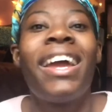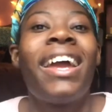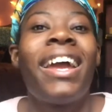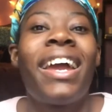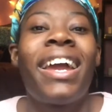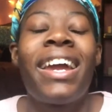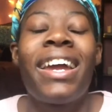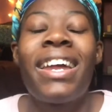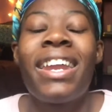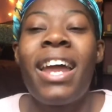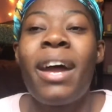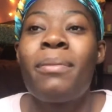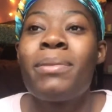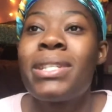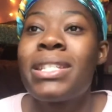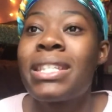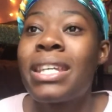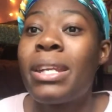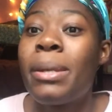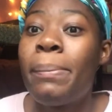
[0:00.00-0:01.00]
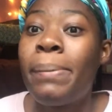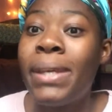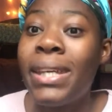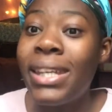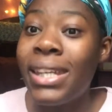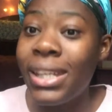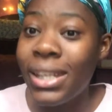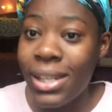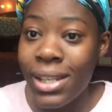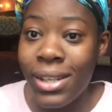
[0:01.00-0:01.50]
And I'm just gonna be
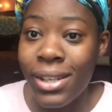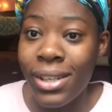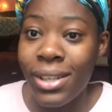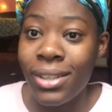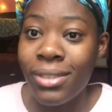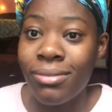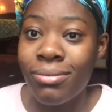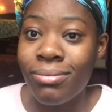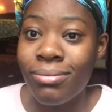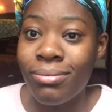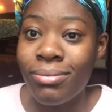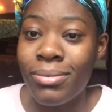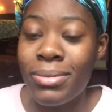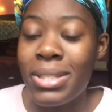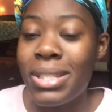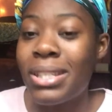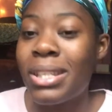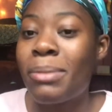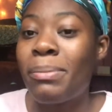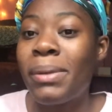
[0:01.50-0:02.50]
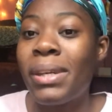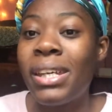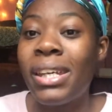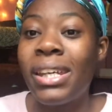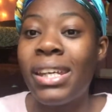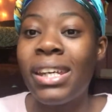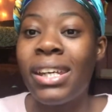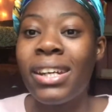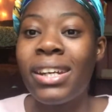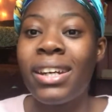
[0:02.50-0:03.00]
here. I'm just gonna be
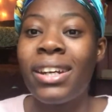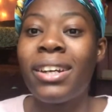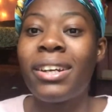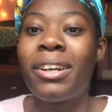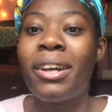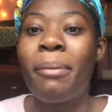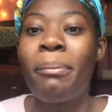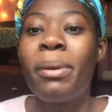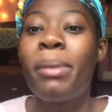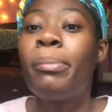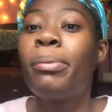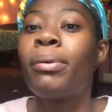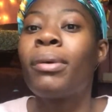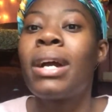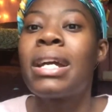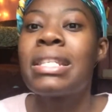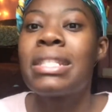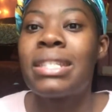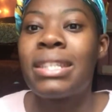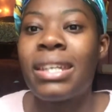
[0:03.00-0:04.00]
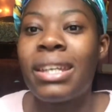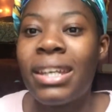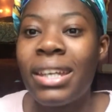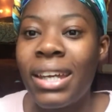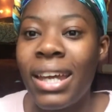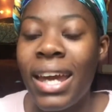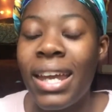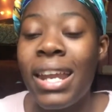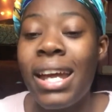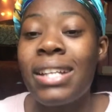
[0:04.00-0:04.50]
here and be present.
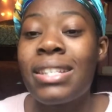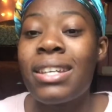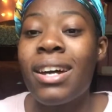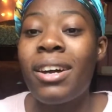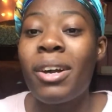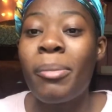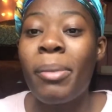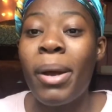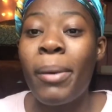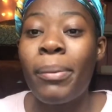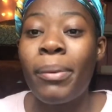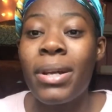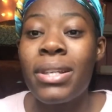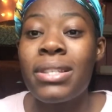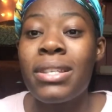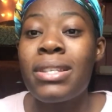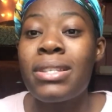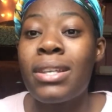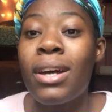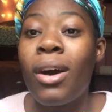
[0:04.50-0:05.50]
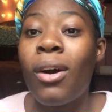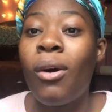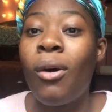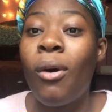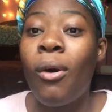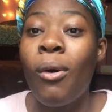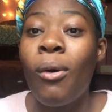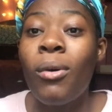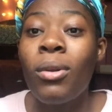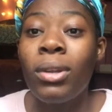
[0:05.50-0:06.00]
And I talk about presence a
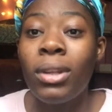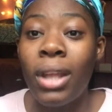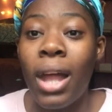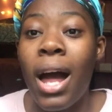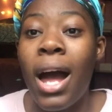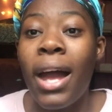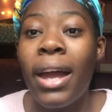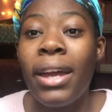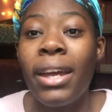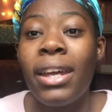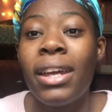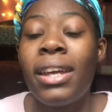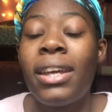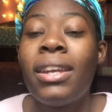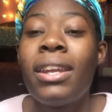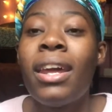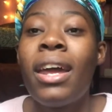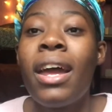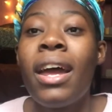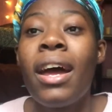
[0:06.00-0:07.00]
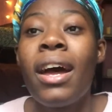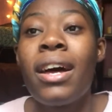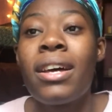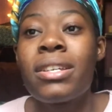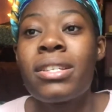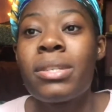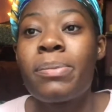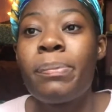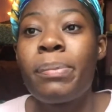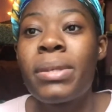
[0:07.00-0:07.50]
whole lot in a
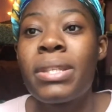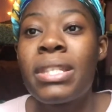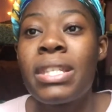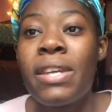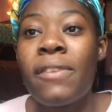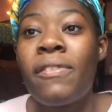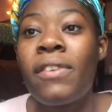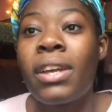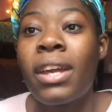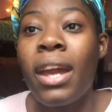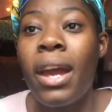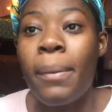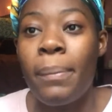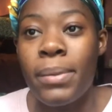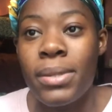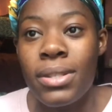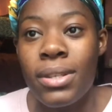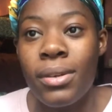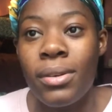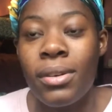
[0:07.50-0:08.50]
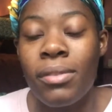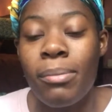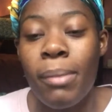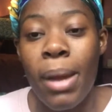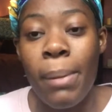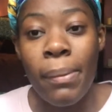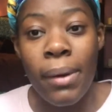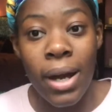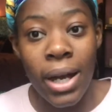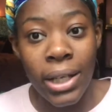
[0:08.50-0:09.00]
specific episode of
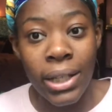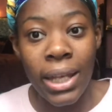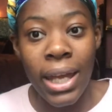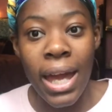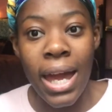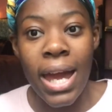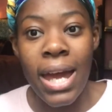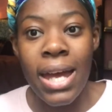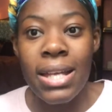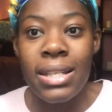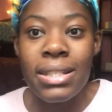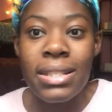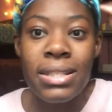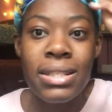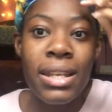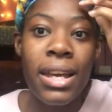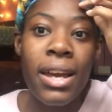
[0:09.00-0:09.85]
my podcast.